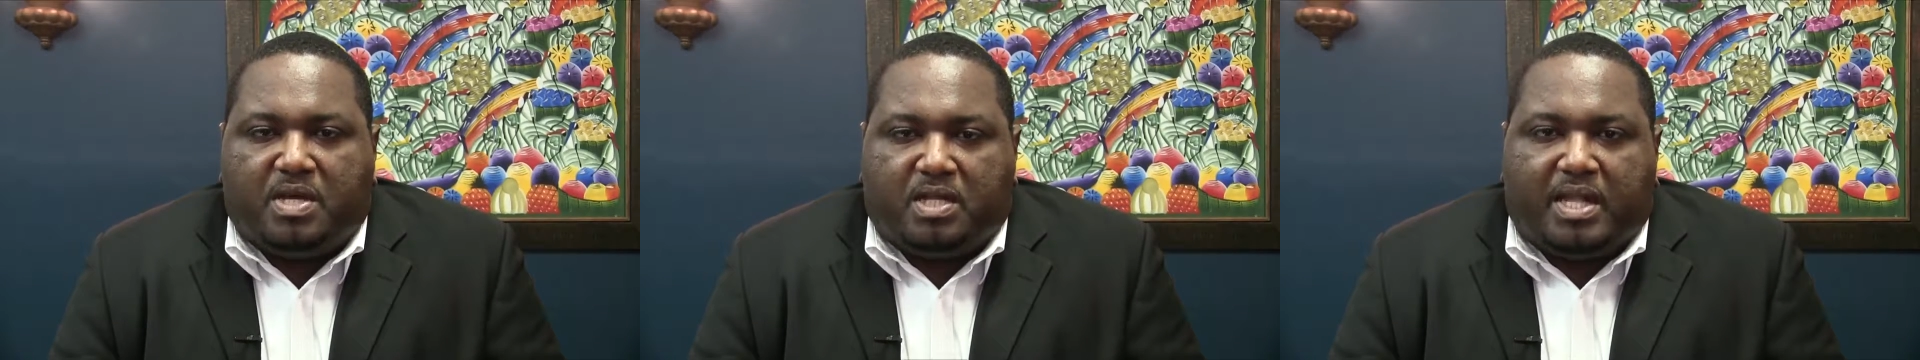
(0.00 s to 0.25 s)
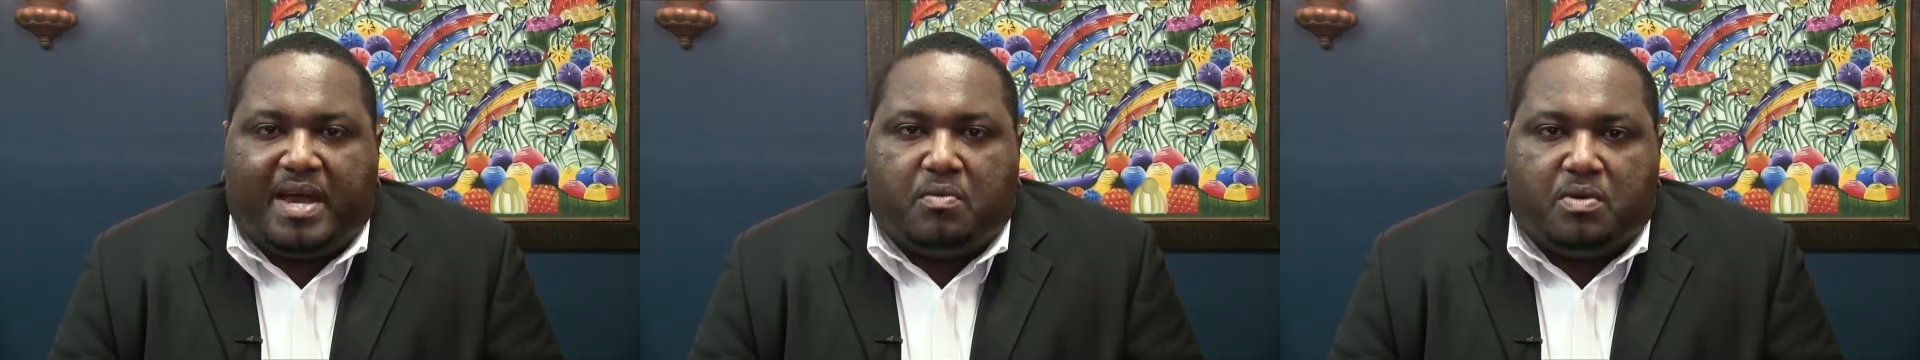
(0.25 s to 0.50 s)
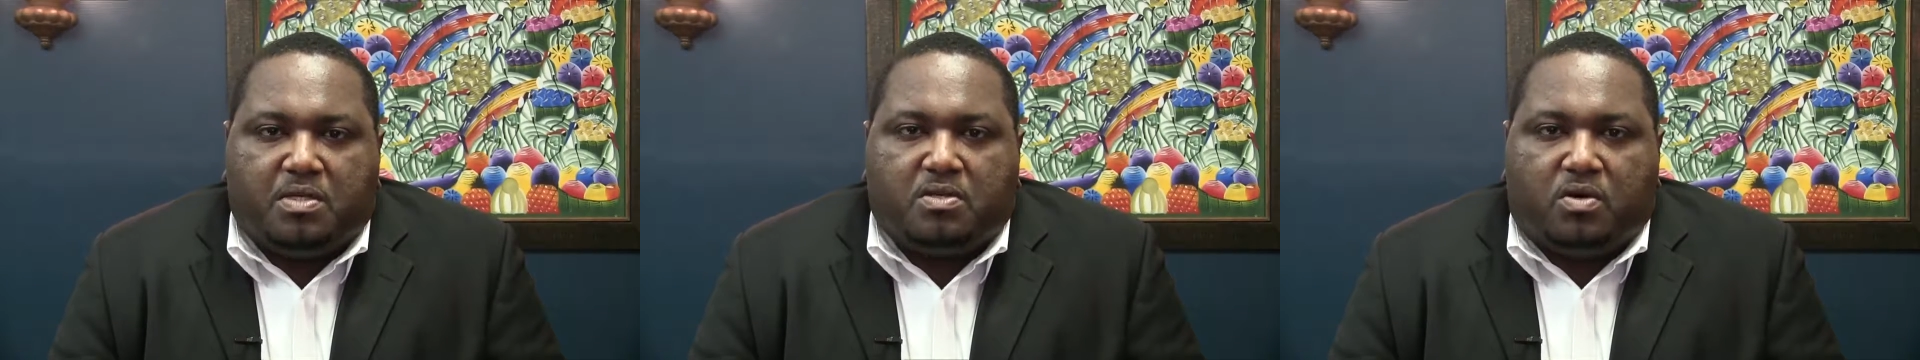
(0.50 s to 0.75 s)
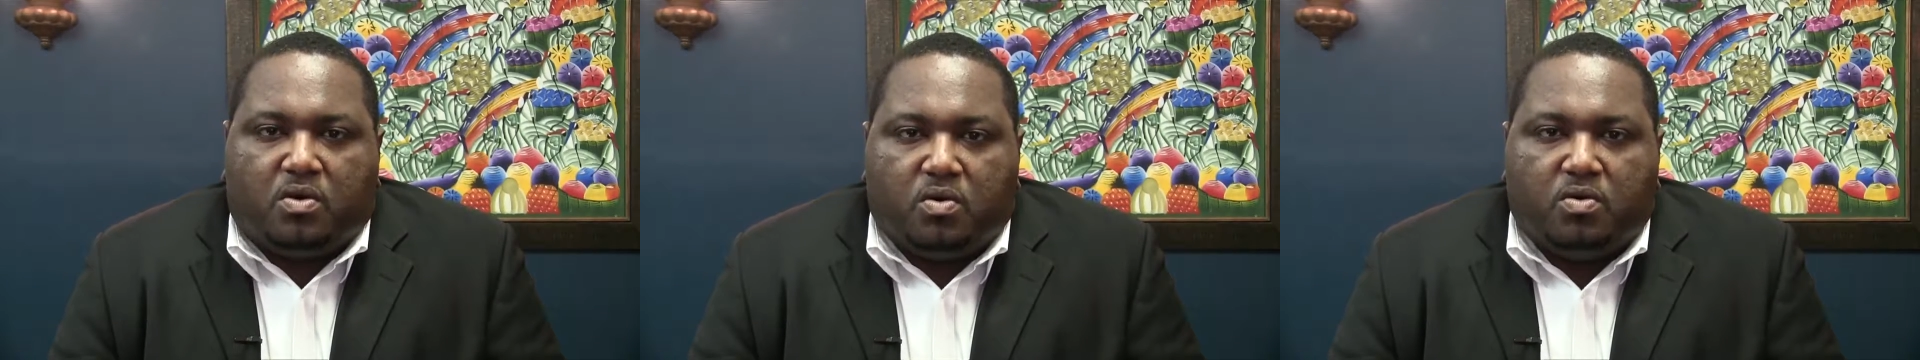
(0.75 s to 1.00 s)
we collect
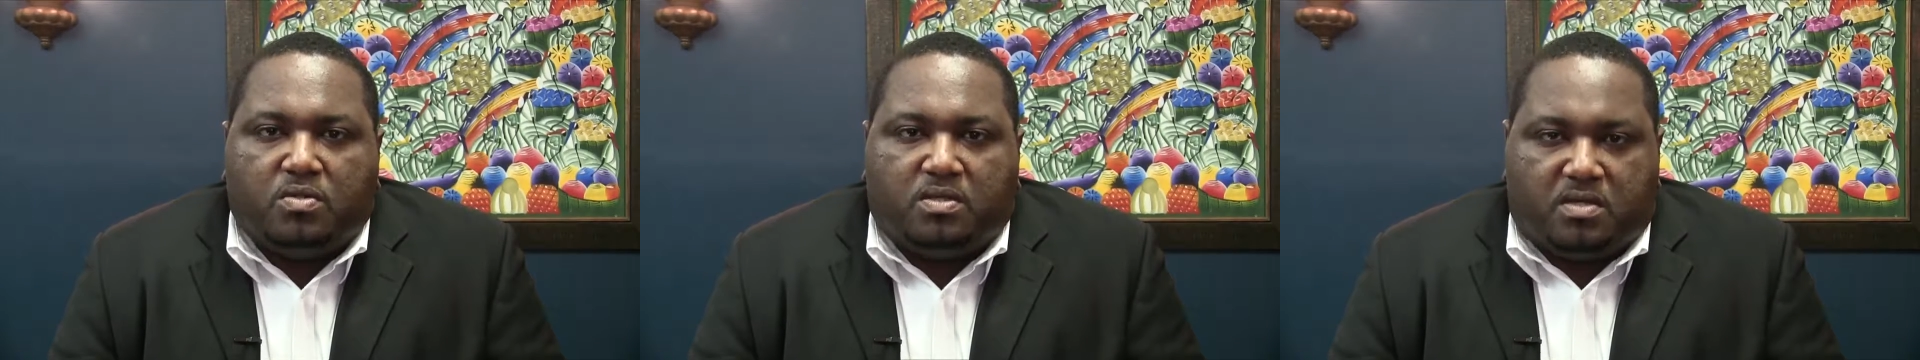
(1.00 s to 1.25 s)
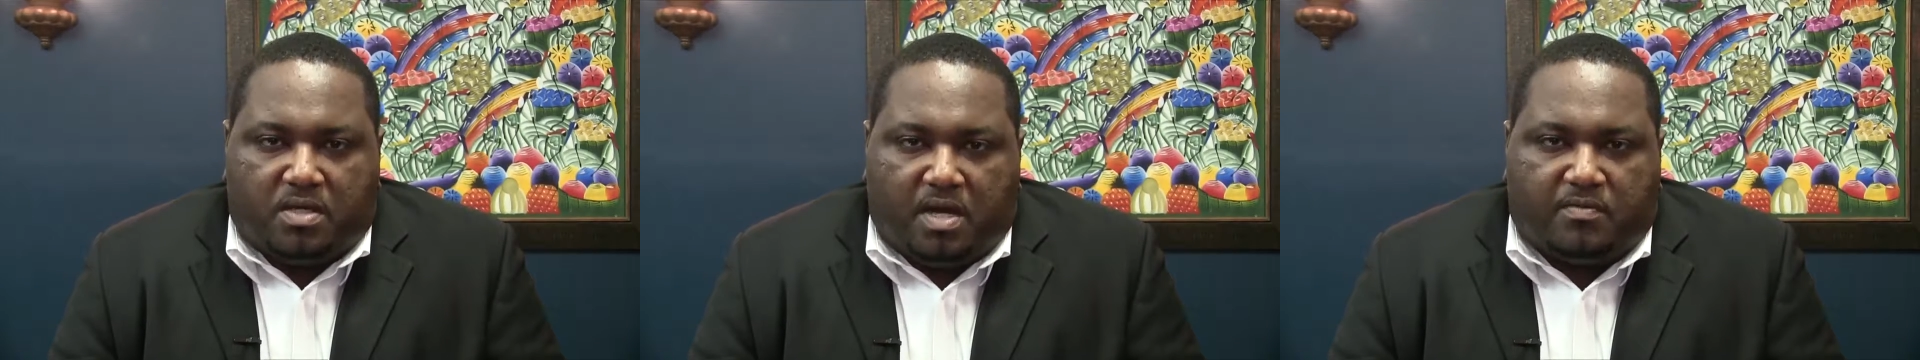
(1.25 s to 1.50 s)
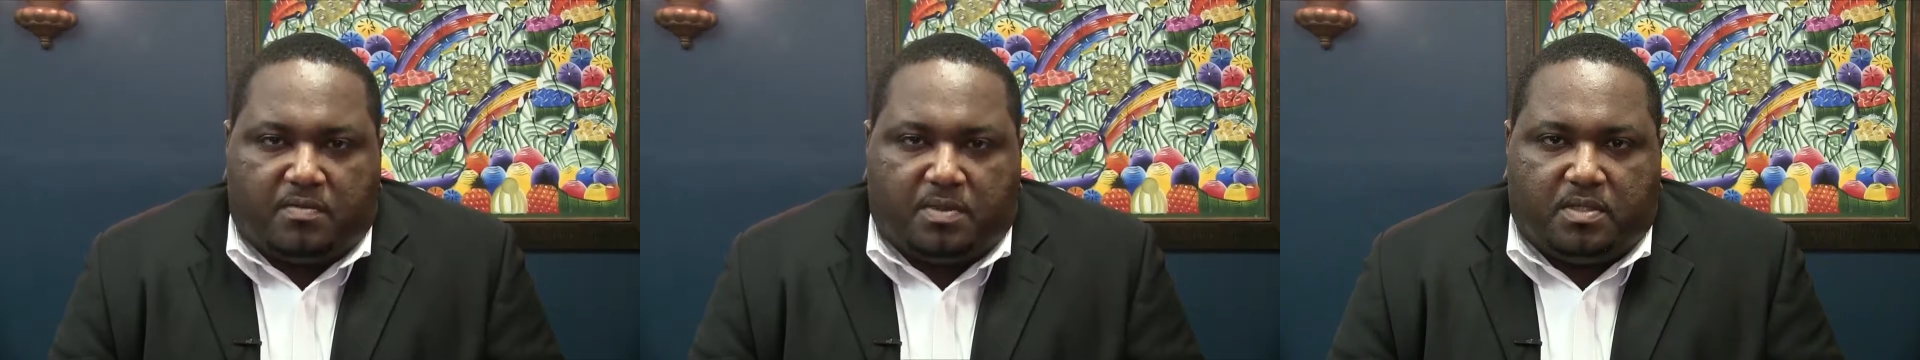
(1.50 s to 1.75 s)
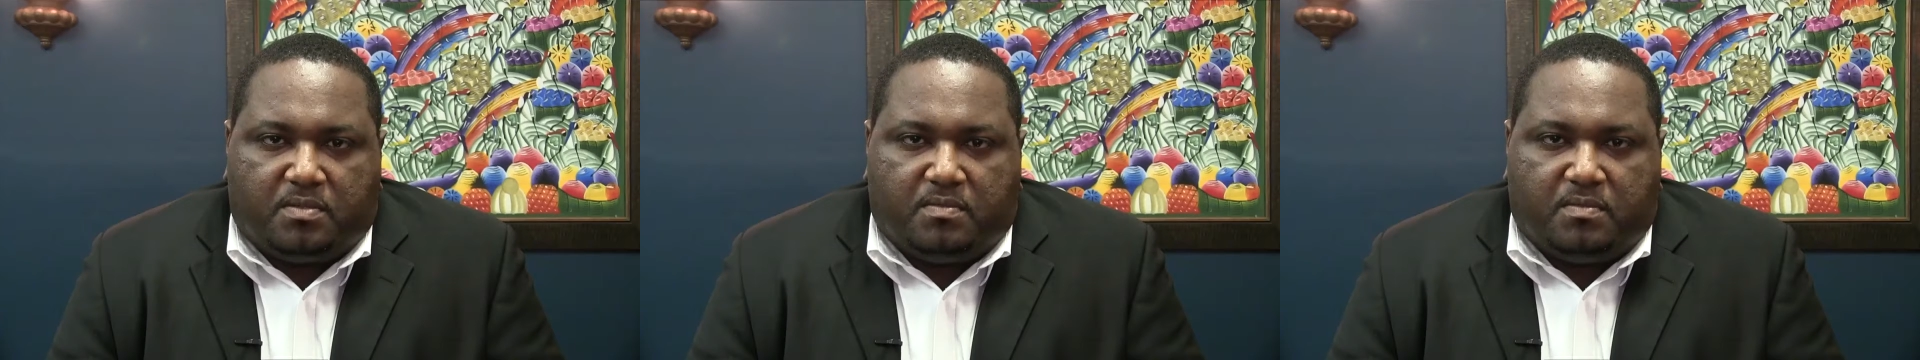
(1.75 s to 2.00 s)
what's owed to the
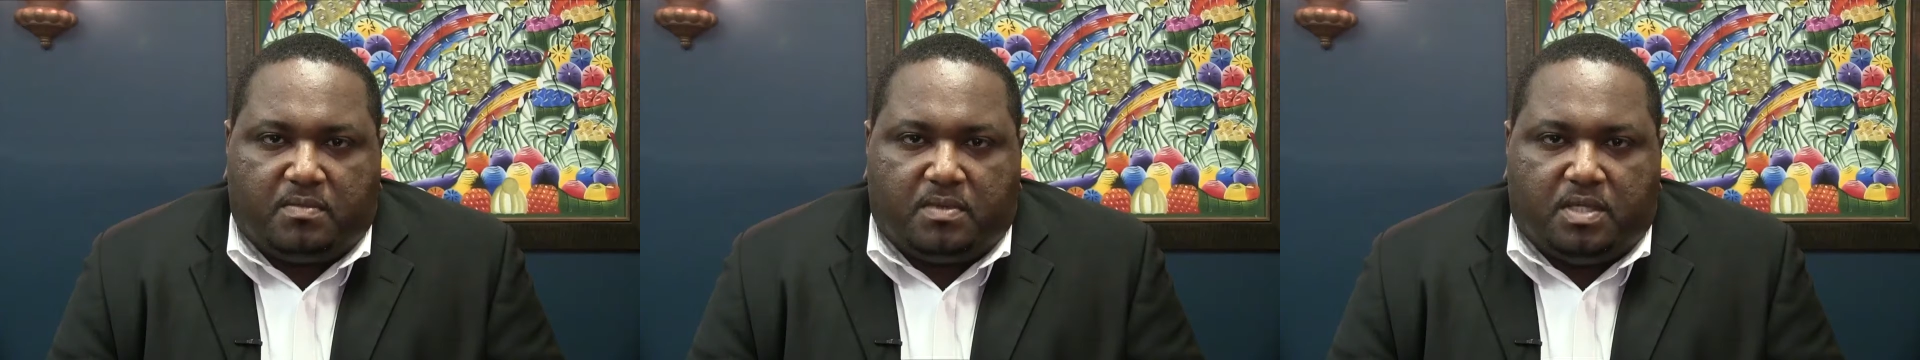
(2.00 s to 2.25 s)
government.